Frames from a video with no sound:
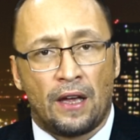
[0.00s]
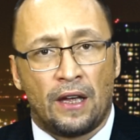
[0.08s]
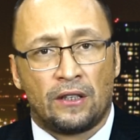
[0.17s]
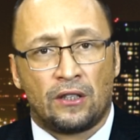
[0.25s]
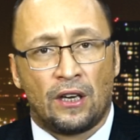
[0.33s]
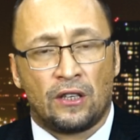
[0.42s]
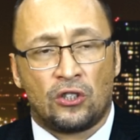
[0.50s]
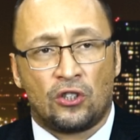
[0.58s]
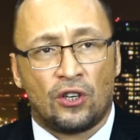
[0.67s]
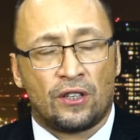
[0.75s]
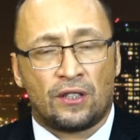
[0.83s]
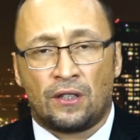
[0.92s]
it's
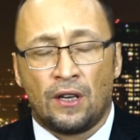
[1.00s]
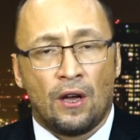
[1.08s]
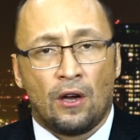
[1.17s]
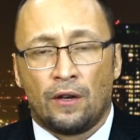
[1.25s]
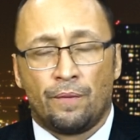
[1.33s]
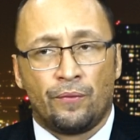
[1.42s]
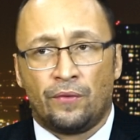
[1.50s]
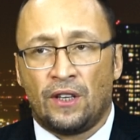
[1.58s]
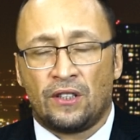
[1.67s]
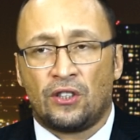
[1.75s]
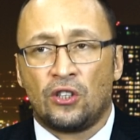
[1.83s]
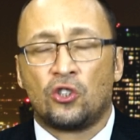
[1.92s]
just,
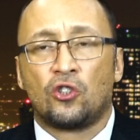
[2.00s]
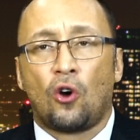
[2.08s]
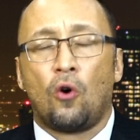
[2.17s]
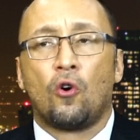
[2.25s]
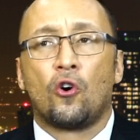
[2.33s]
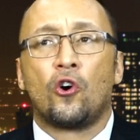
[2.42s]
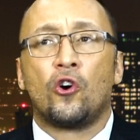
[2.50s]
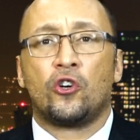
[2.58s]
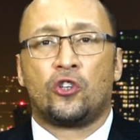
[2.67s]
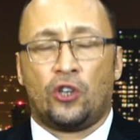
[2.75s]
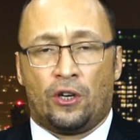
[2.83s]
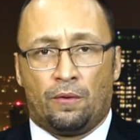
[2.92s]
this is so
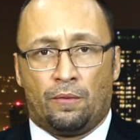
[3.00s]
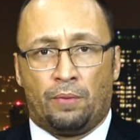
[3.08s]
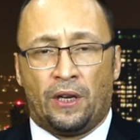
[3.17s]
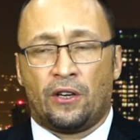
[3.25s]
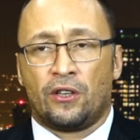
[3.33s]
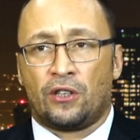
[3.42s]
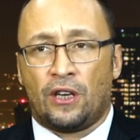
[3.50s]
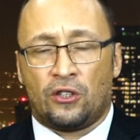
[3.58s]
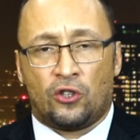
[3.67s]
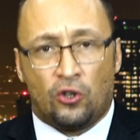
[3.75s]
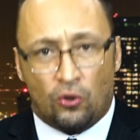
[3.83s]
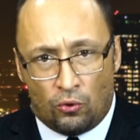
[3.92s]
urgent because,
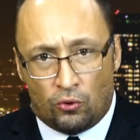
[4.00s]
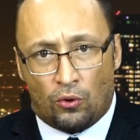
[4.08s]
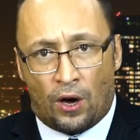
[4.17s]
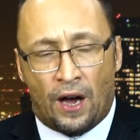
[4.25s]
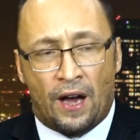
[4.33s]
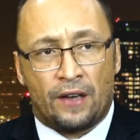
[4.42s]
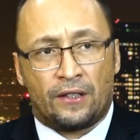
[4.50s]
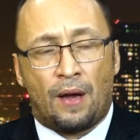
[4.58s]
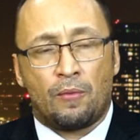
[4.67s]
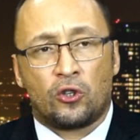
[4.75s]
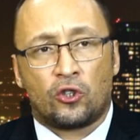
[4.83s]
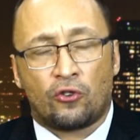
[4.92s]
as you
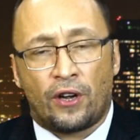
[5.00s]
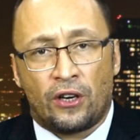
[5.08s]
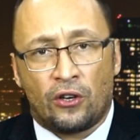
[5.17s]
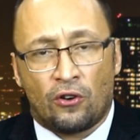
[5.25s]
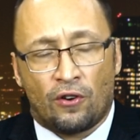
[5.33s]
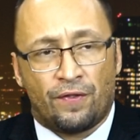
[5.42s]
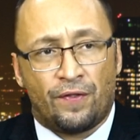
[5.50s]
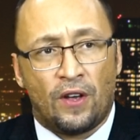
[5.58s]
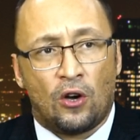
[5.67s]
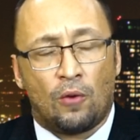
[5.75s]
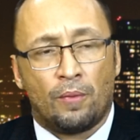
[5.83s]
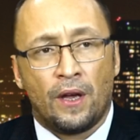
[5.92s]
demonstrate in your
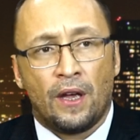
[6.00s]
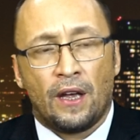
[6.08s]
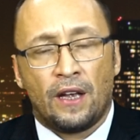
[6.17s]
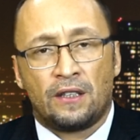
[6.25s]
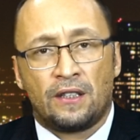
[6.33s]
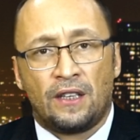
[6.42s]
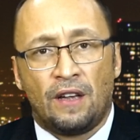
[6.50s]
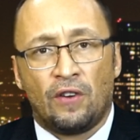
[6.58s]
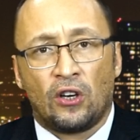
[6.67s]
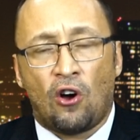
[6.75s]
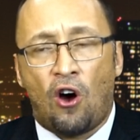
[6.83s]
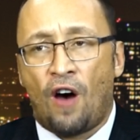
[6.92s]
film, as
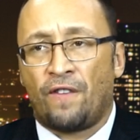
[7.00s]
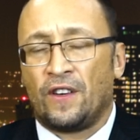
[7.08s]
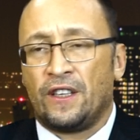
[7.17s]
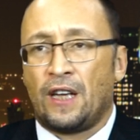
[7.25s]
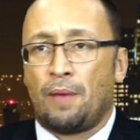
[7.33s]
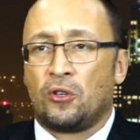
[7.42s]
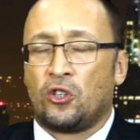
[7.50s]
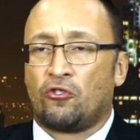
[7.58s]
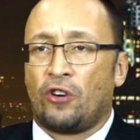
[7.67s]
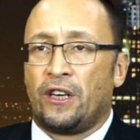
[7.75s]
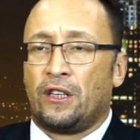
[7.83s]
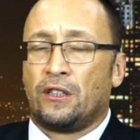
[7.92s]
Stephen Coughlin
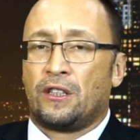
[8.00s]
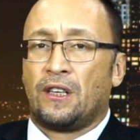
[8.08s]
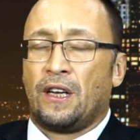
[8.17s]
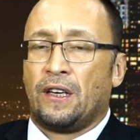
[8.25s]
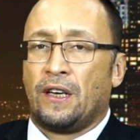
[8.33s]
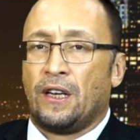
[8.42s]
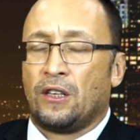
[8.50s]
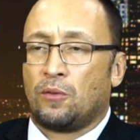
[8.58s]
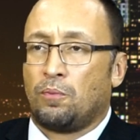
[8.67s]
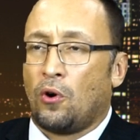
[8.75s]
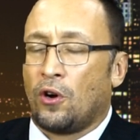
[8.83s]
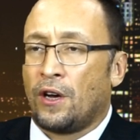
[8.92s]
demonstrates in his
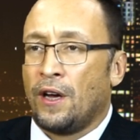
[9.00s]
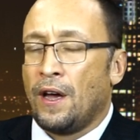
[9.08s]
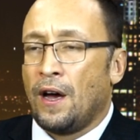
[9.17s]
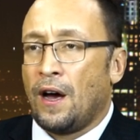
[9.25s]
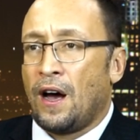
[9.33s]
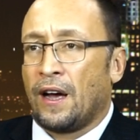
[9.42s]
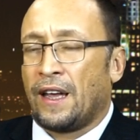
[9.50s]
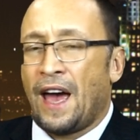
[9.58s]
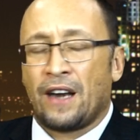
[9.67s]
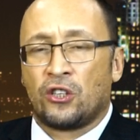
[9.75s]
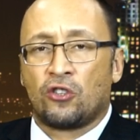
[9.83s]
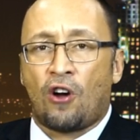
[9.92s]
book,
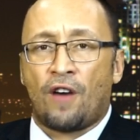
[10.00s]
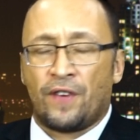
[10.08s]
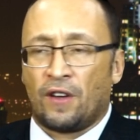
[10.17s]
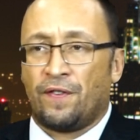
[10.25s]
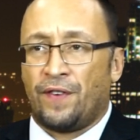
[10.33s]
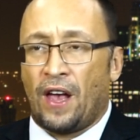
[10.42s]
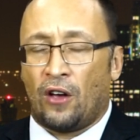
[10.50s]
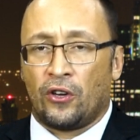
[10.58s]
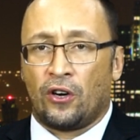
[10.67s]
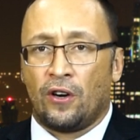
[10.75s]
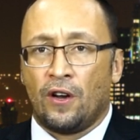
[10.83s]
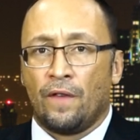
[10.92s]
Catastrophic
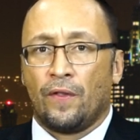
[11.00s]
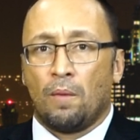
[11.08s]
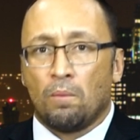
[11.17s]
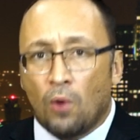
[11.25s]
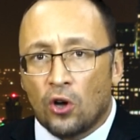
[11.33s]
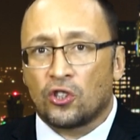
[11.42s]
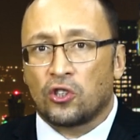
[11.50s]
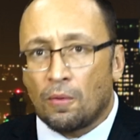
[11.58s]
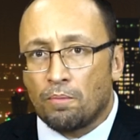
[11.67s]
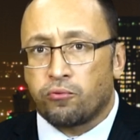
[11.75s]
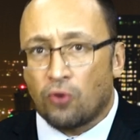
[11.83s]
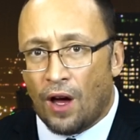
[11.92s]
Failure, the
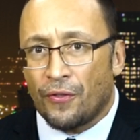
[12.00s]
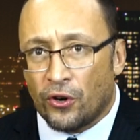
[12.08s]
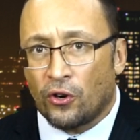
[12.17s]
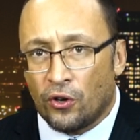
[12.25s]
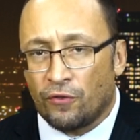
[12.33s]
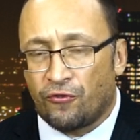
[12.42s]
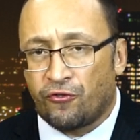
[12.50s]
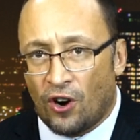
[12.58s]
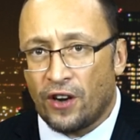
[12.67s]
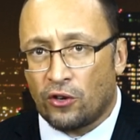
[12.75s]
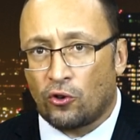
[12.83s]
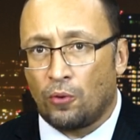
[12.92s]
Muslim Brotherhood
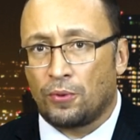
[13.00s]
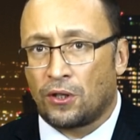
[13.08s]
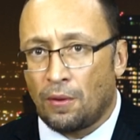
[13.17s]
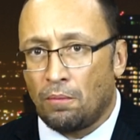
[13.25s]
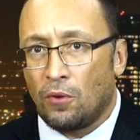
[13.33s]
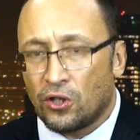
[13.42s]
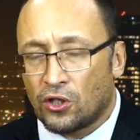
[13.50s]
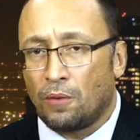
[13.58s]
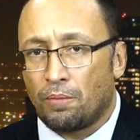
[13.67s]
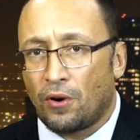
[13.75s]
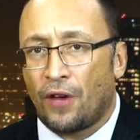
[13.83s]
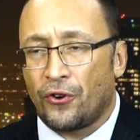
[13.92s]
front groups, the
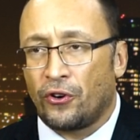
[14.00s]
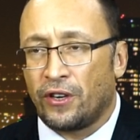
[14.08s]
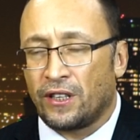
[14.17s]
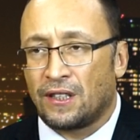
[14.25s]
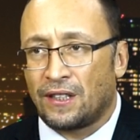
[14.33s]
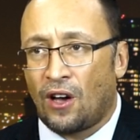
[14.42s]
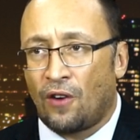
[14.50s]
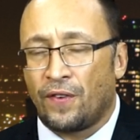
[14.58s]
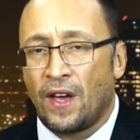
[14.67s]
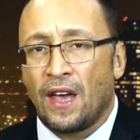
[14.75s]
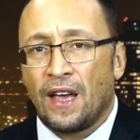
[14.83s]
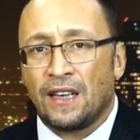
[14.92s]
Muslim Brotherhood
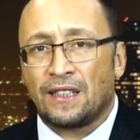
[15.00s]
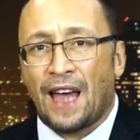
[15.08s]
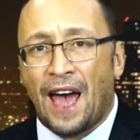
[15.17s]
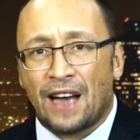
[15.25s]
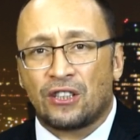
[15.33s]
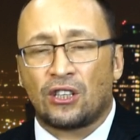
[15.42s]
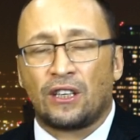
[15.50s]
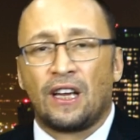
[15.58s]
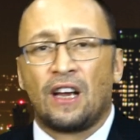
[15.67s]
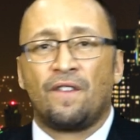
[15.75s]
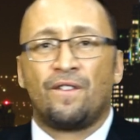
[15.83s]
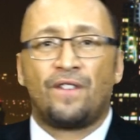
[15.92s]
itself is
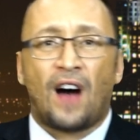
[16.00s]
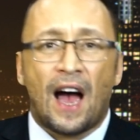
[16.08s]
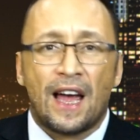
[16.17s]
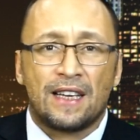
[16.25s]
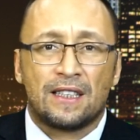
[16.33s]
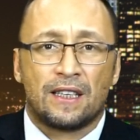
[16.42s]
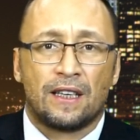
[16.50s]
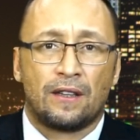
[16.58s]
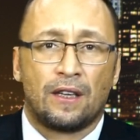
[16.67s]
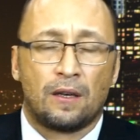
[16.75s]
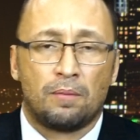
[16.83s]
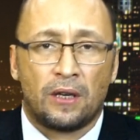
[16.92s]
actually advising
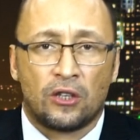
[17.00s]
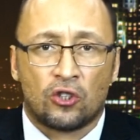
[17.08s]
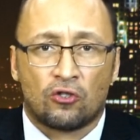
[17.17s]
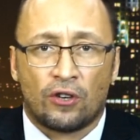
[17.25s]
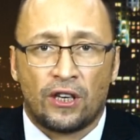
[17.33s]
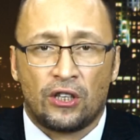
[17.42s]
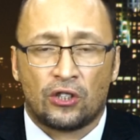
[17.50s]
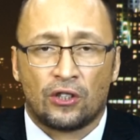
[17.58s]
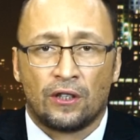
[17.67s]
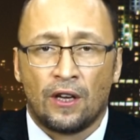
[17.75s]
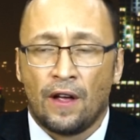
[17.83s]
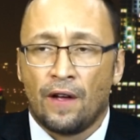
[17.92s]
the administration.